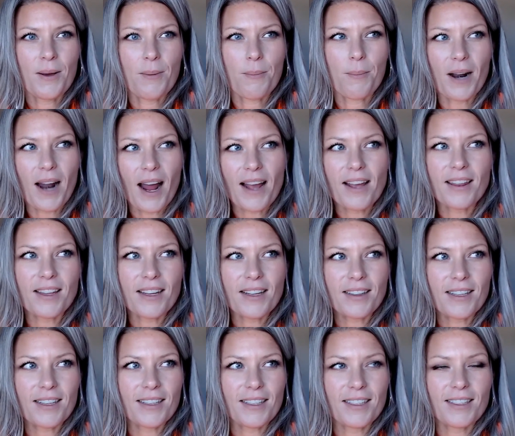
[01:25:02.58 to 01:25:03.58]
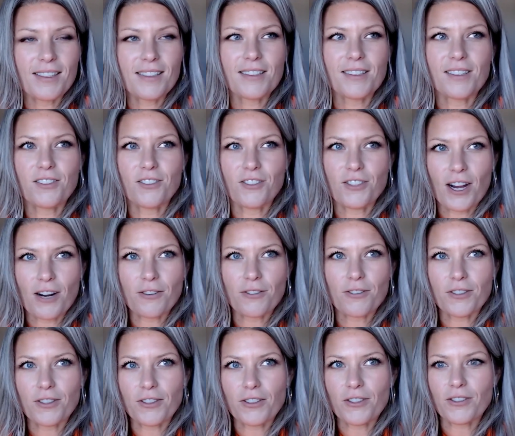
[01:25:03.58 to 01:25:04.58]
But I think there is a
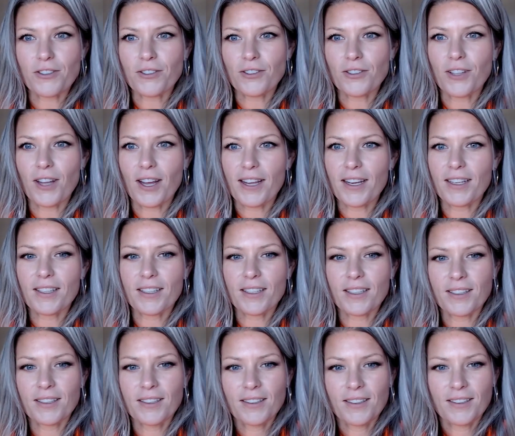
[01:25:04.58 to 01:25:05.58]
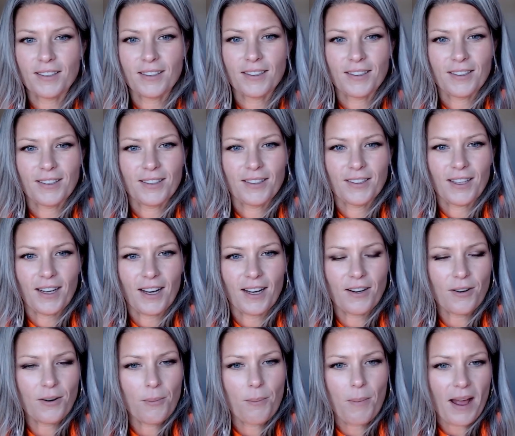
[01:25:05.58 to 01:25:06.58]
general, like, I
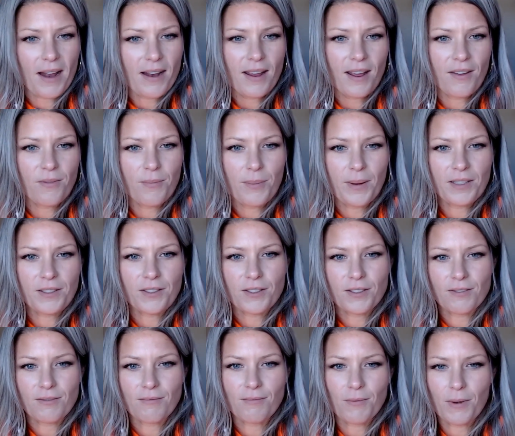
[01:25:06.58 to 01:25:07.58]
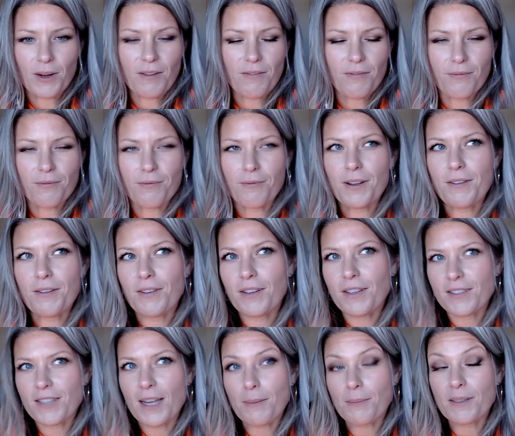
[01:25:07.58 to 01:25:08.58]
don't know, men have been, we've
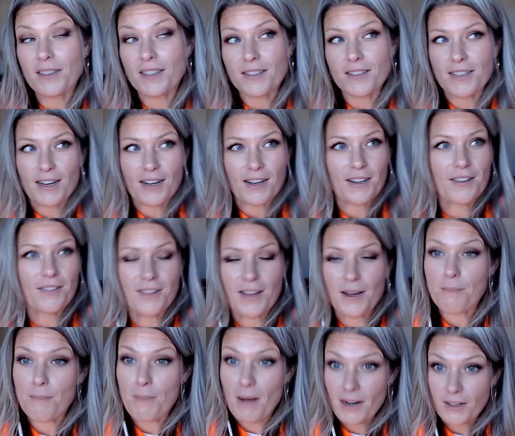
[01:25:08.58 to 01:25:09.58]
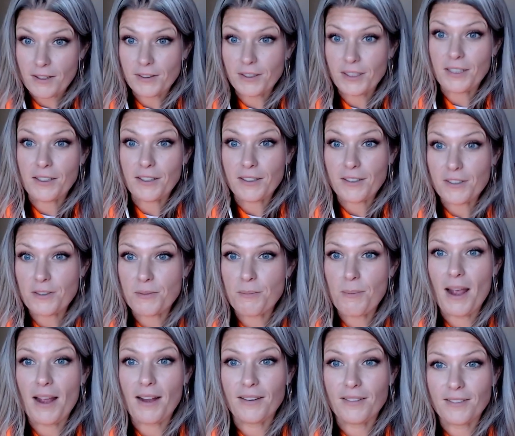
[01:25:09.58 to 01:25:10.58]
accepted this narrative that men are leaders,
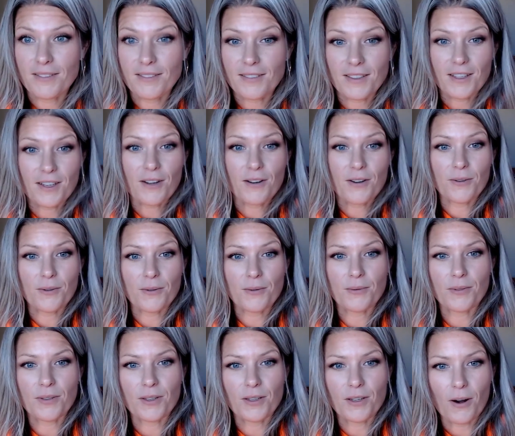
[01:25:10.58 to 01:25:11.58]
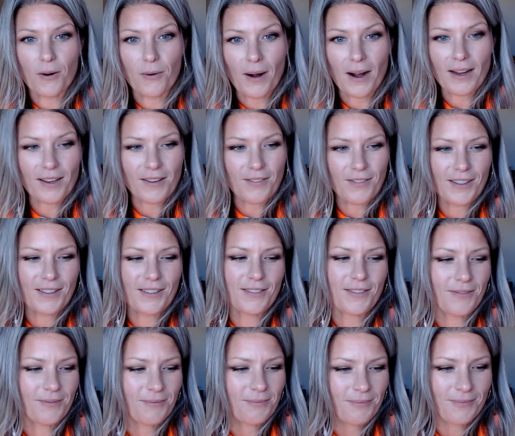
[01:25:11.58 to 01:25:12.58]
men, you know, go
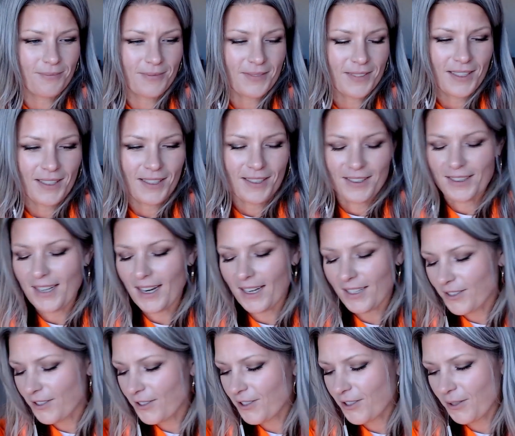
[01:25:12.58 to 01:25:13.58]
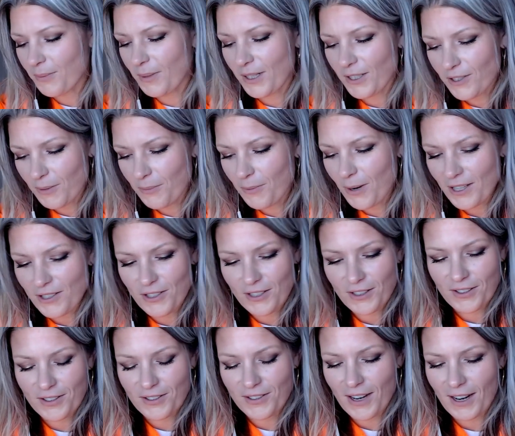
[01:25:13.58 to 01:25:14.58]
even, gosh, there's so much. I'm
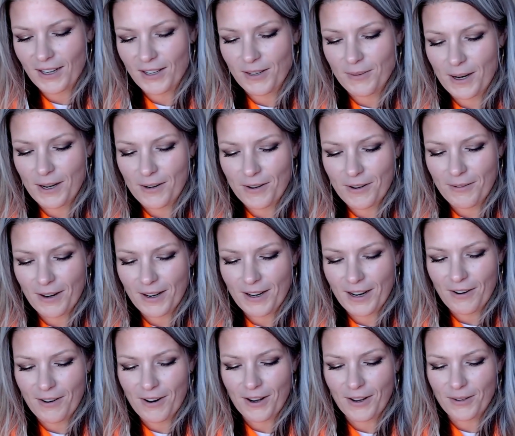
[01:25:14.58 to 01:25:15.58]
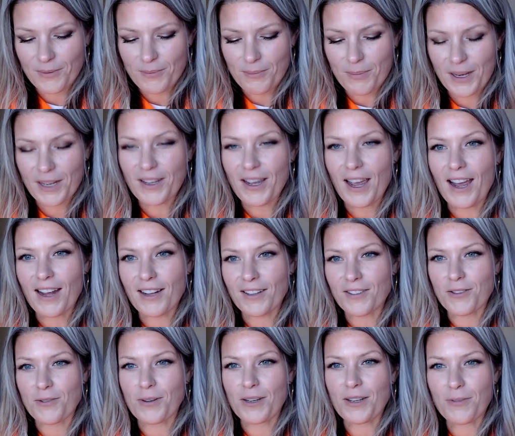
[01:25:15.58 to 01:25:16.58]
watching this documentary right now called Big
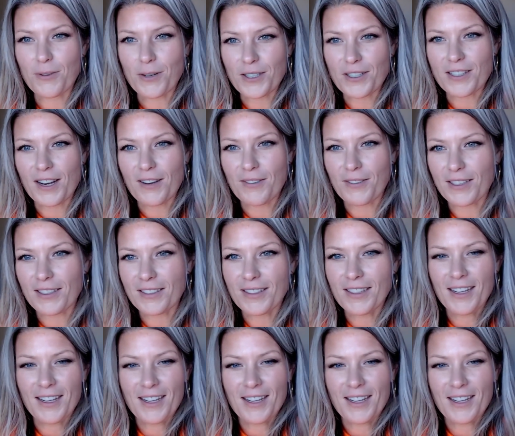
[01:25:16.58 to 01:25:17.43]
Cats 24/7, and